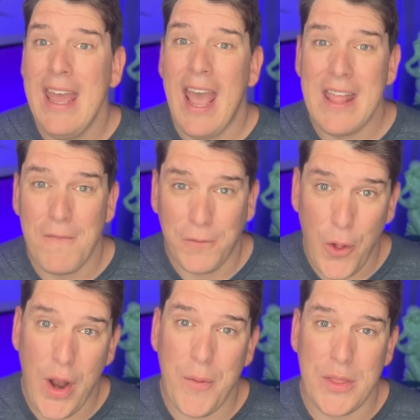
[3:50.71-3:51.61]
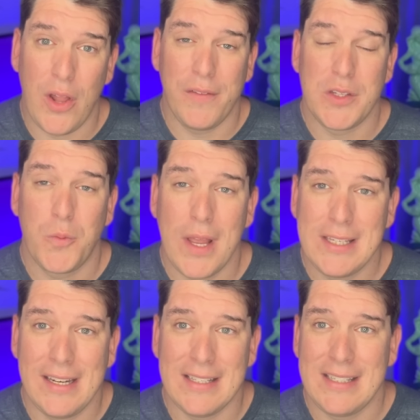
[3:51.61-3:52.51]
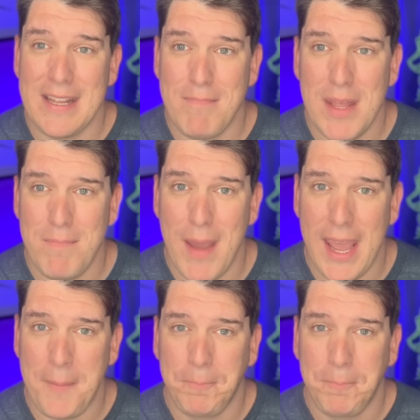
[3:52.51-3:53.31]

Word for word: and then float out with all of its residents in mid May.